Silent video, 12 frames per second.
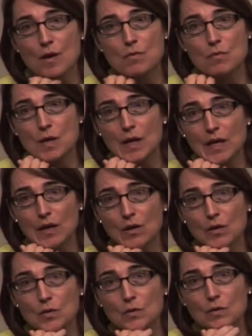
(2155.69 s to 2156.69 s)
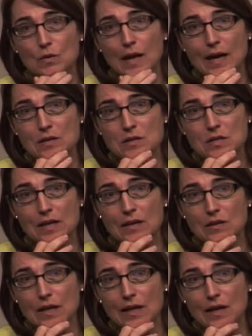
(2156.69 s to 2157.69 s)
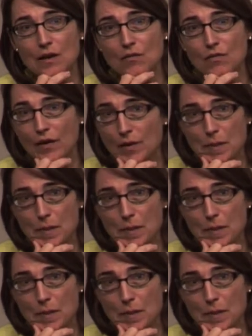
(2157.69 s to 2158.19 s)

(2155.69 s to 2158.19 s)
the Hill has said very